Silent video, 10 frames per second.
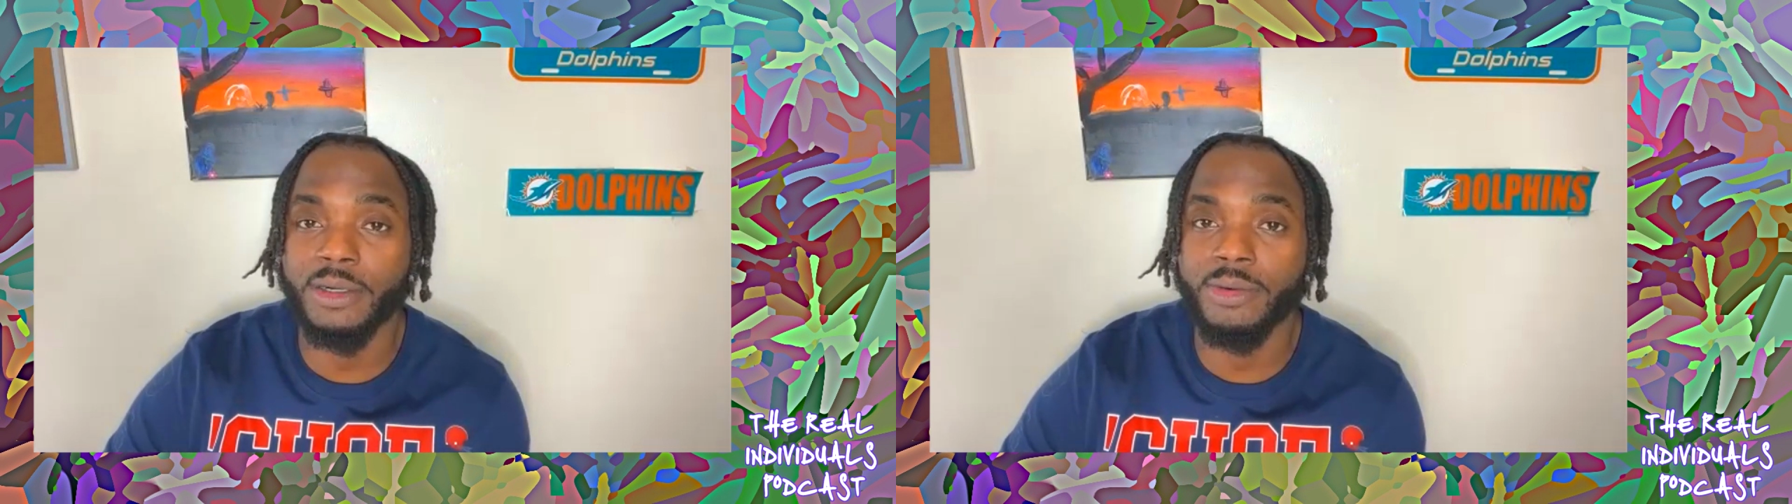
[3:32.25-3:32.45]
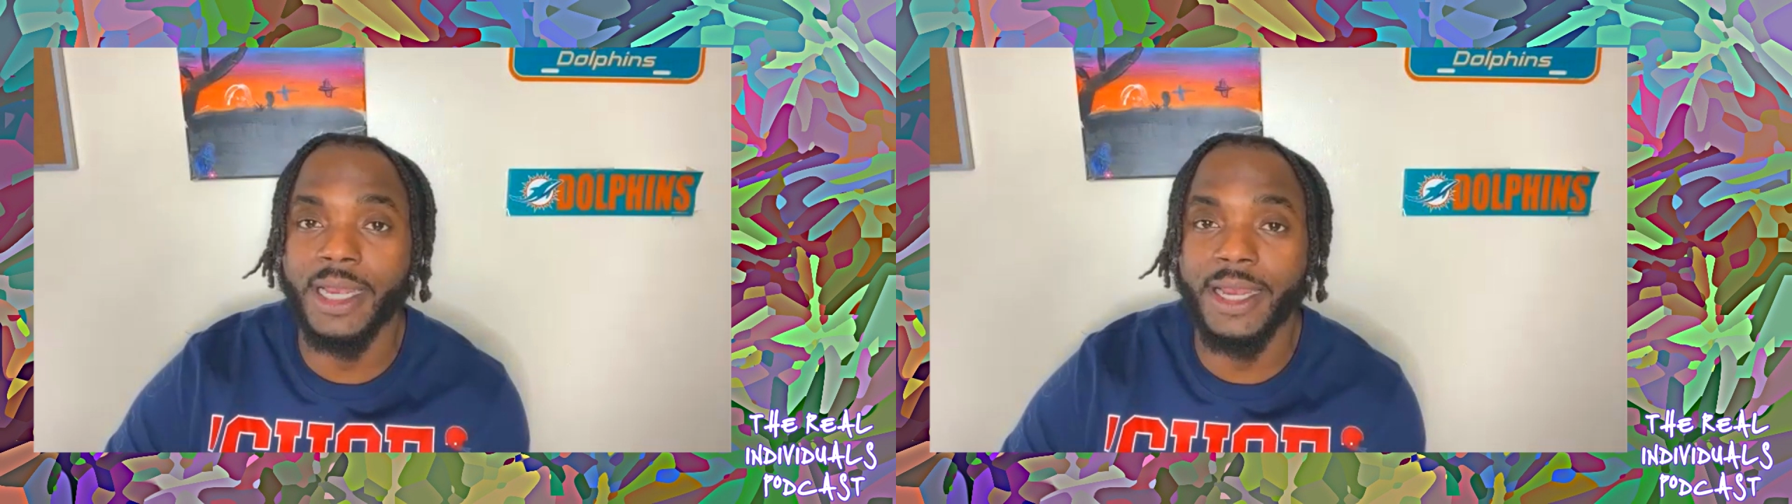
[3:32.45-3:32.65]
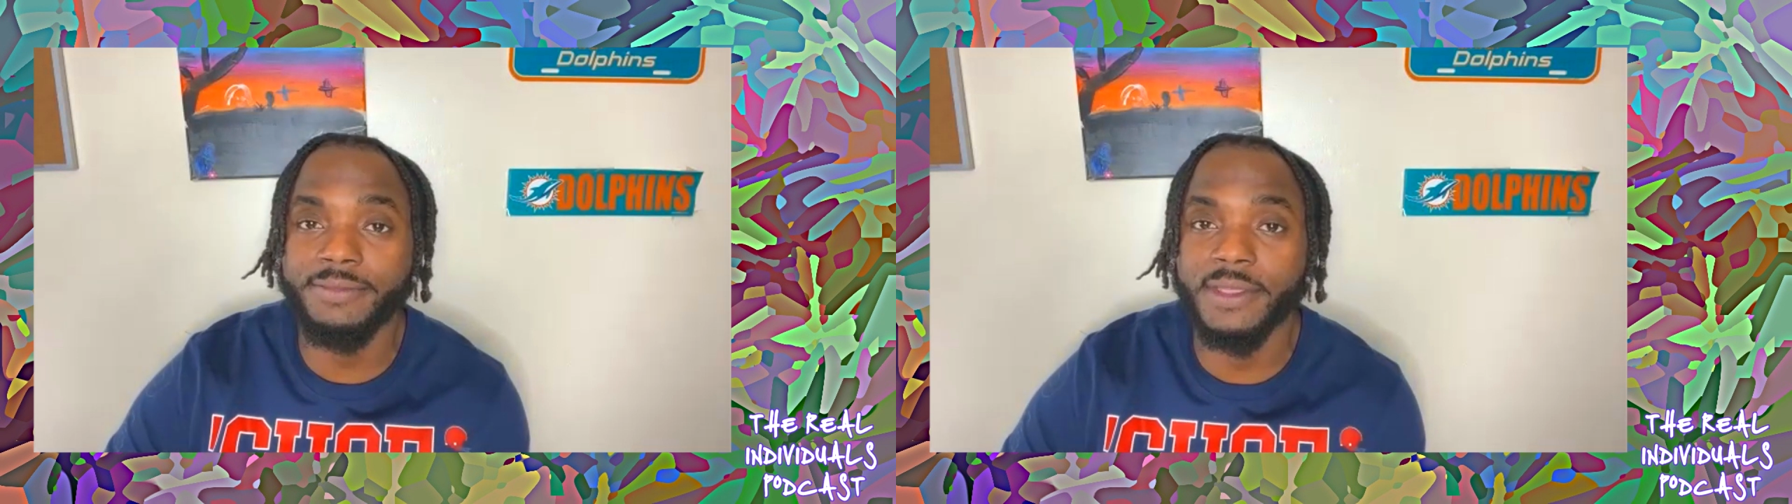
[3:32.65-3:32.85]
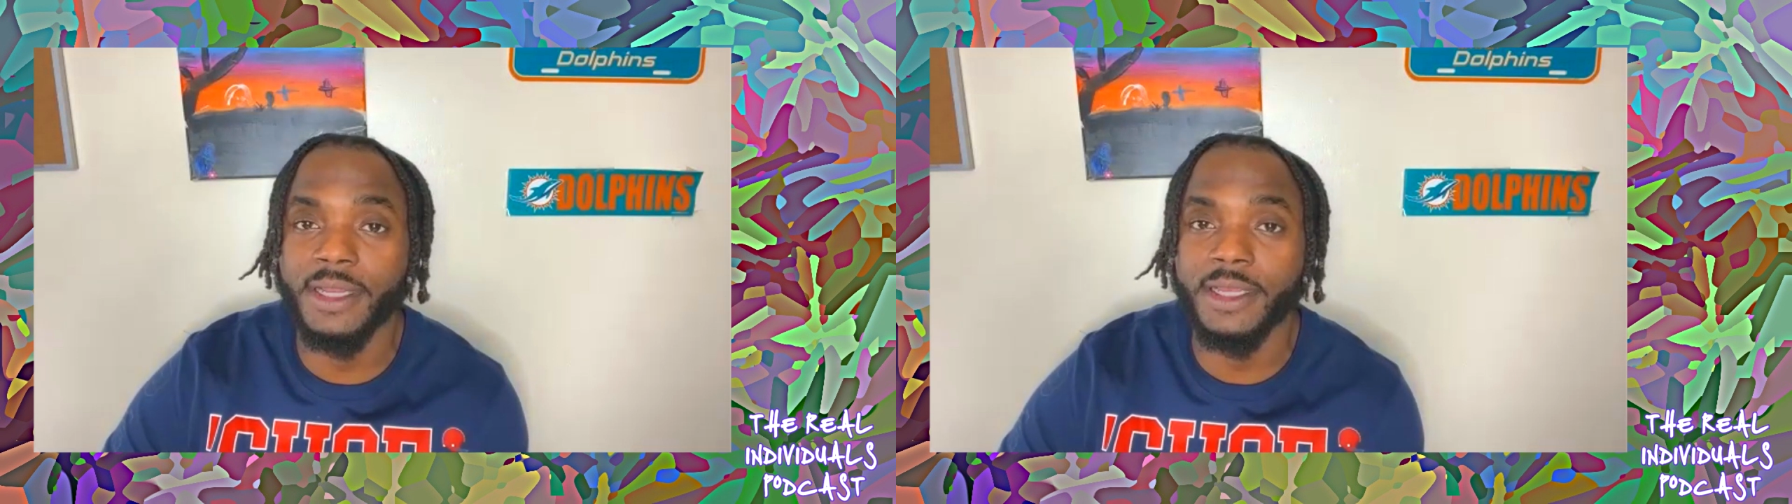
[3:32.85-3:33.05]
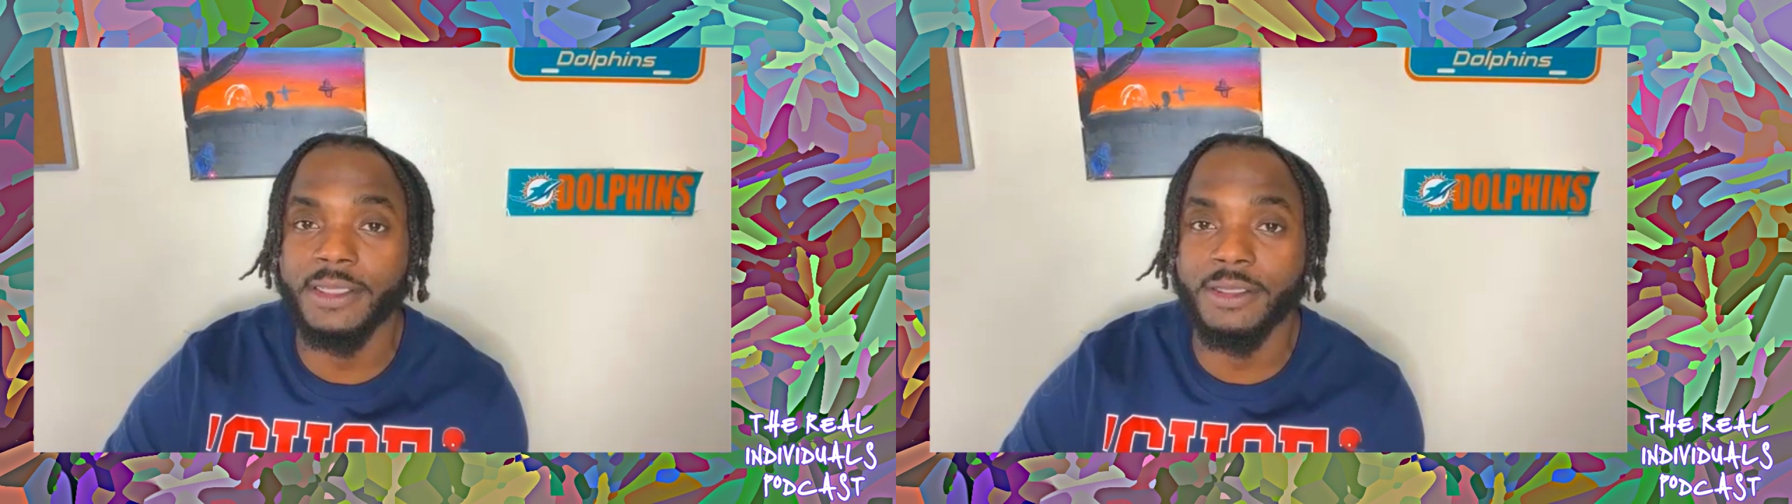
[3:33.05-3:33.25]
don't have to
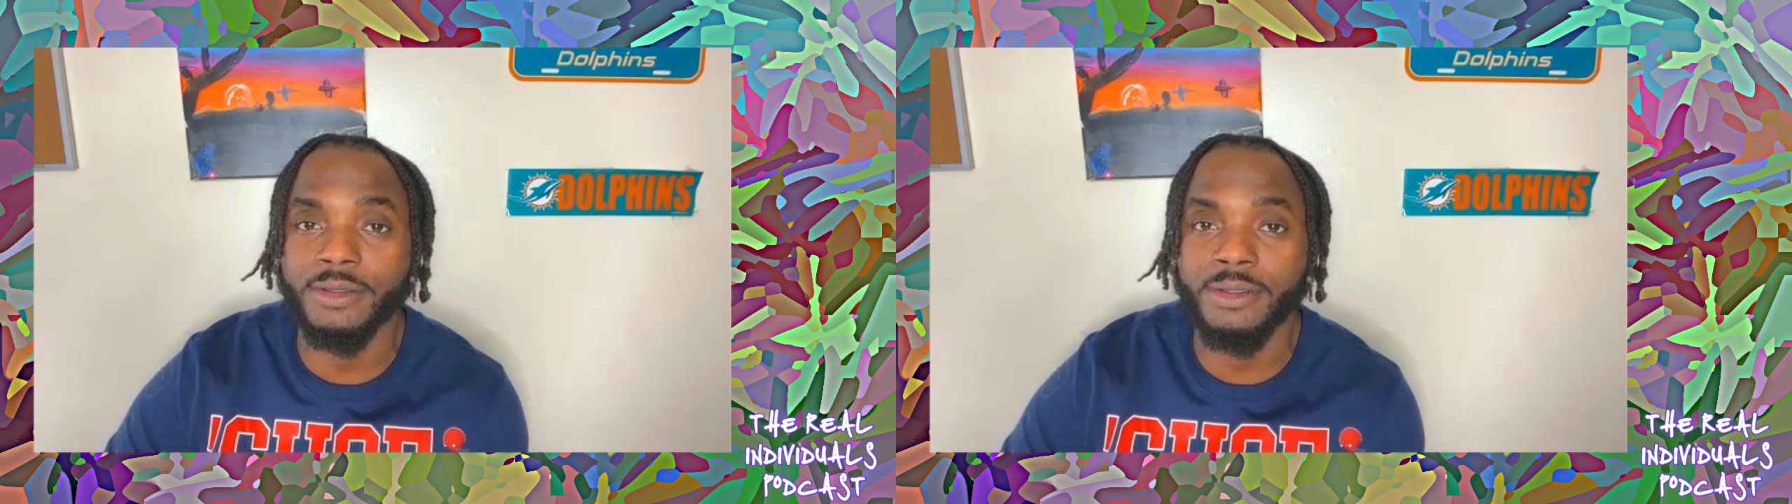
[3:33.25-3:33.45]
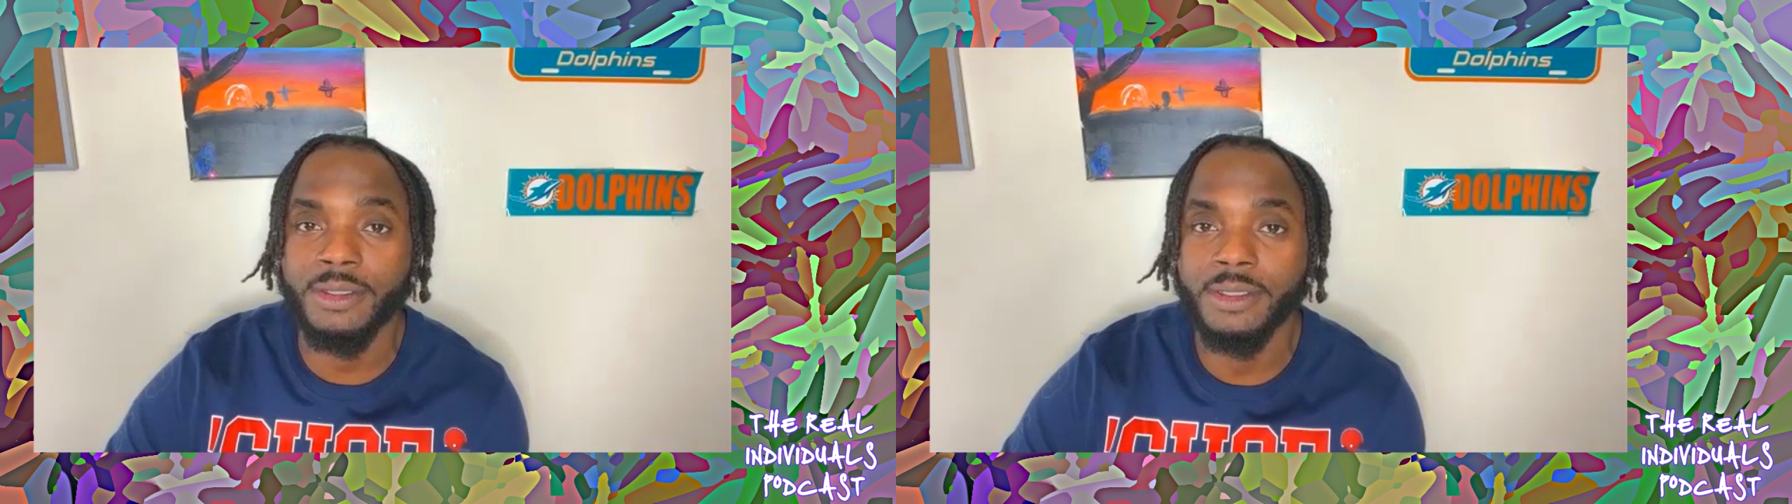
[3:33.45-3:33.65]
like you.